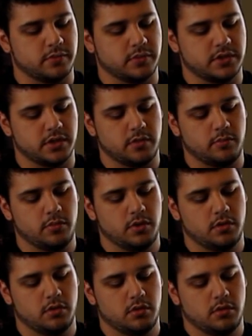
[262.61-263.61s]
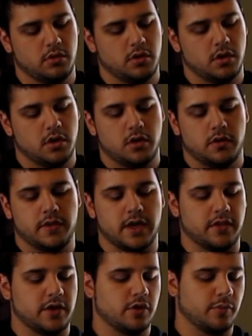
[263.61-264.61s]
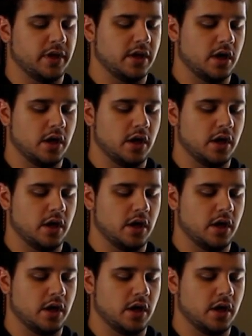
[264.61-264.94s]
Some. Now they're normally